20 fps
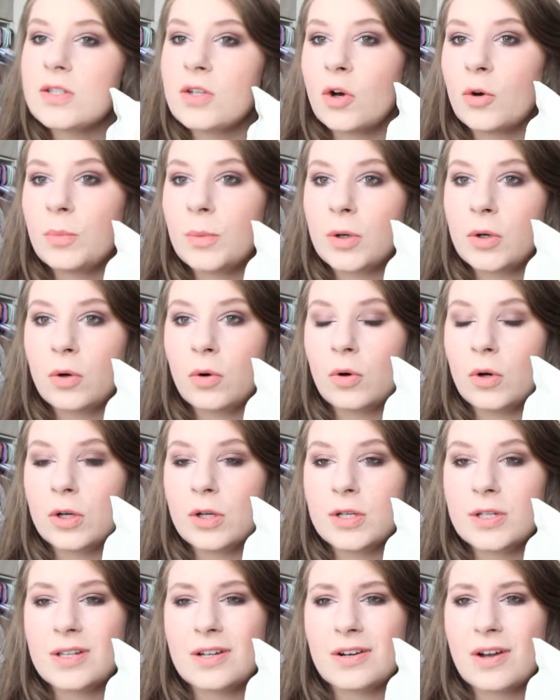no mineral
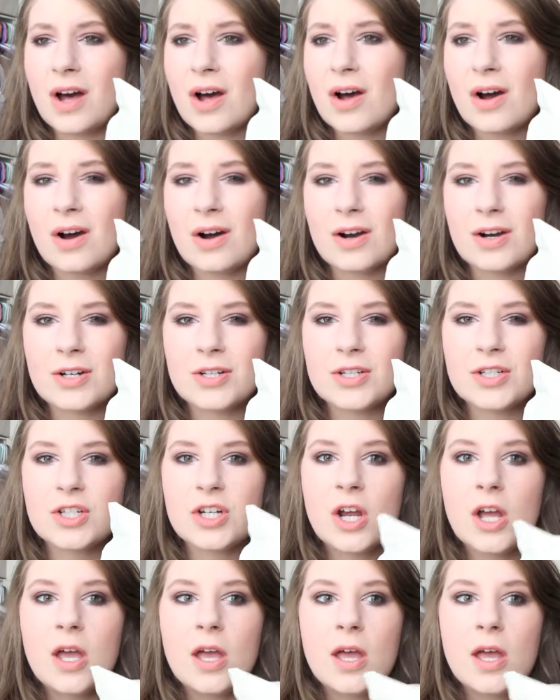oil. They're not harsh.